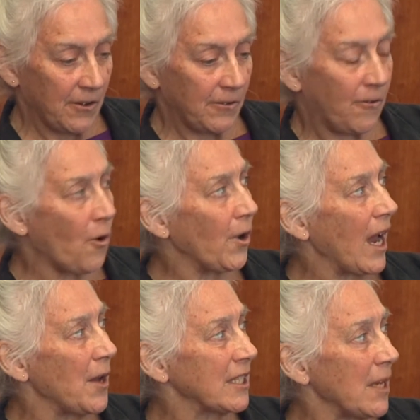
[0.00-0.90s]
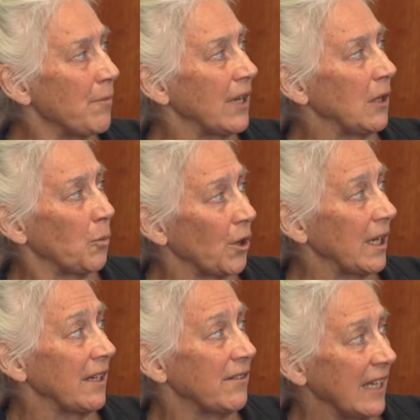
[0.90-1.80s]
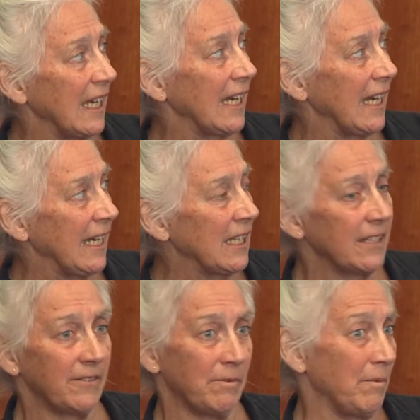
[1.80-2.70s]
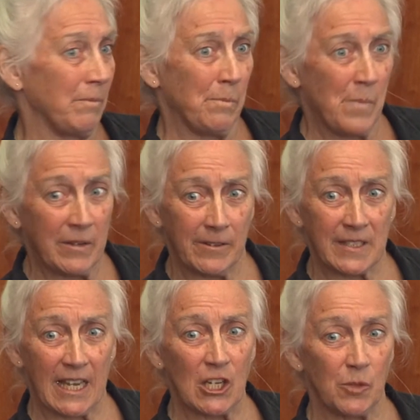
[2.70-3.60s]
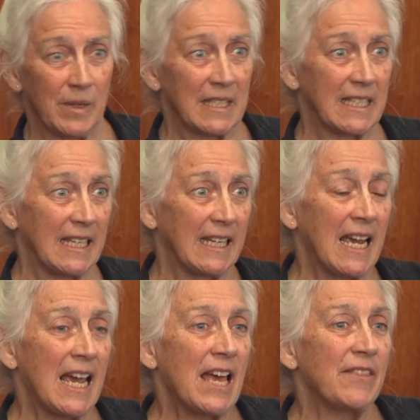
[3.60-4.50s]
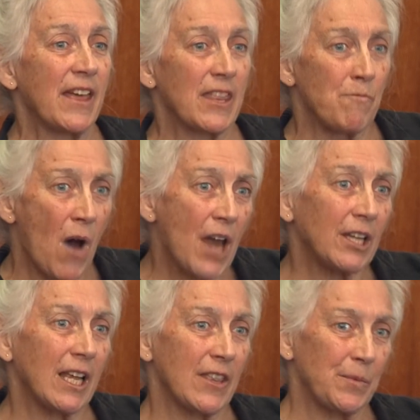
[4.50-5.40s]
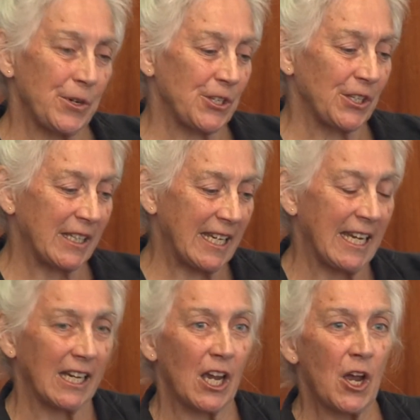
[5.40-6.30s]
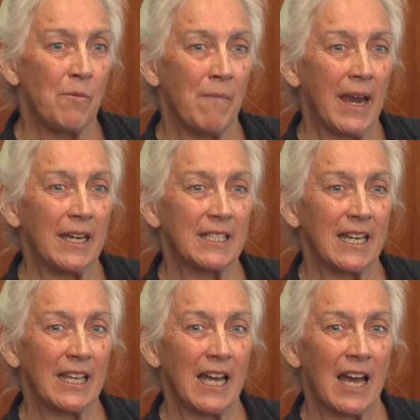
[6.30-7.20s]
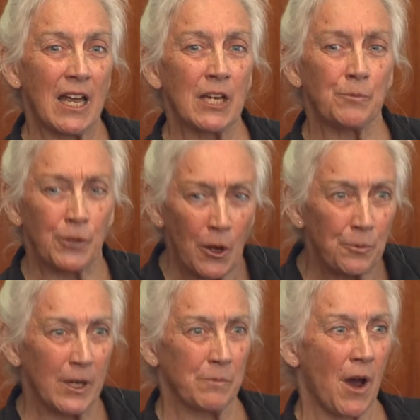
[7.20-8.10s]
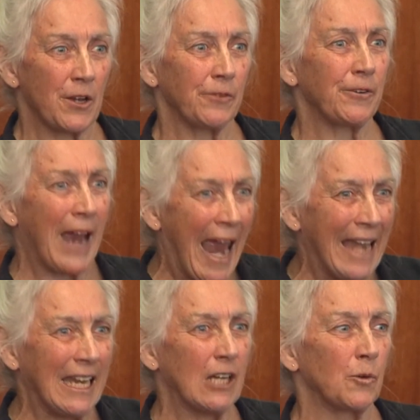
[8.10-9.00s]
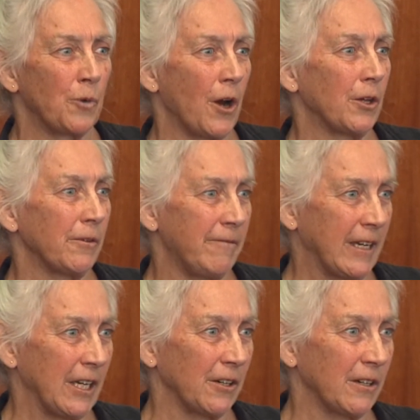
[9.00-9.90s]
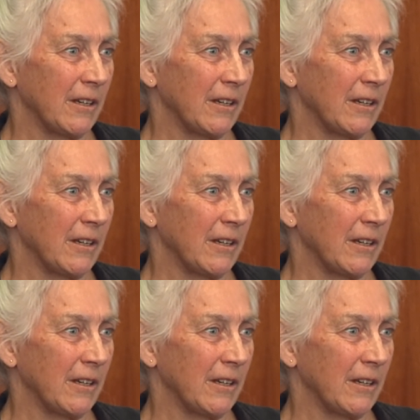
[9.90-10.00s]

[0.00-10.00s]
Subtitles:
for somebody thinking in the mid-5th century BC, that the model of the Persian king made an appropriate model for any royal figure,